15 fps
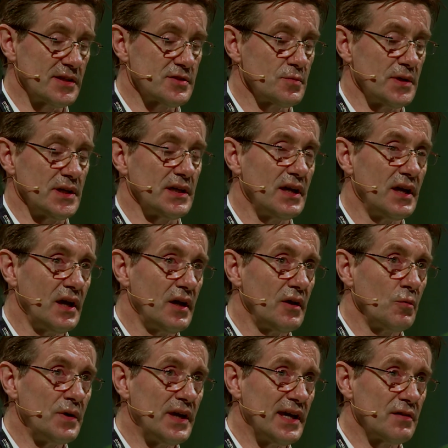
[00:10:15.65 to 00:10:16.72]
That's why
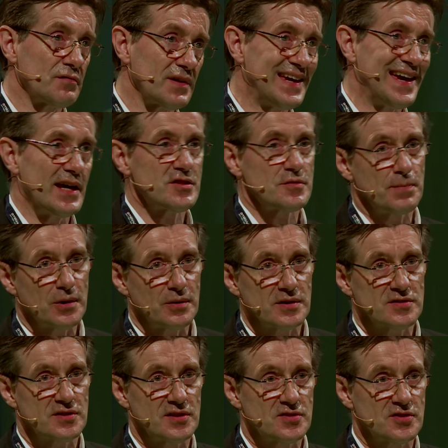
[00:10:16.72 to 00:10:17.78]
we have
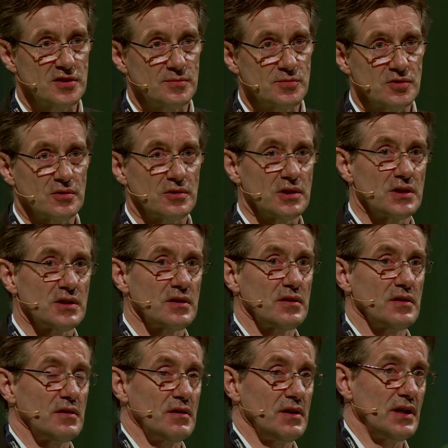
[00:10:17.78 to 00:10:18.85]
gas-powered systems or
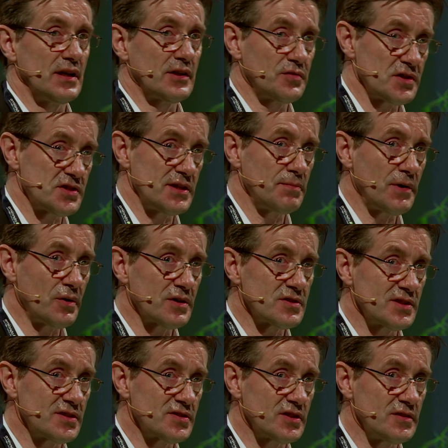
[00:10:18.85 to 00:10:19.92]
electricity-powered
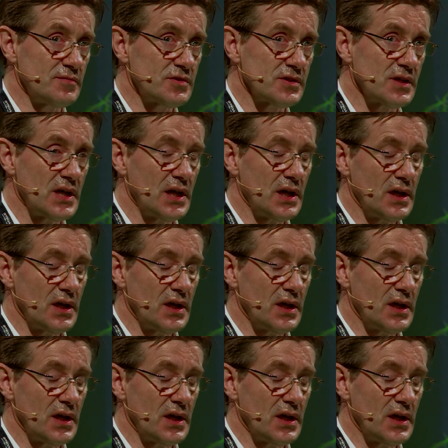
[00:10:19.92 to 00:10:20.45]
systems.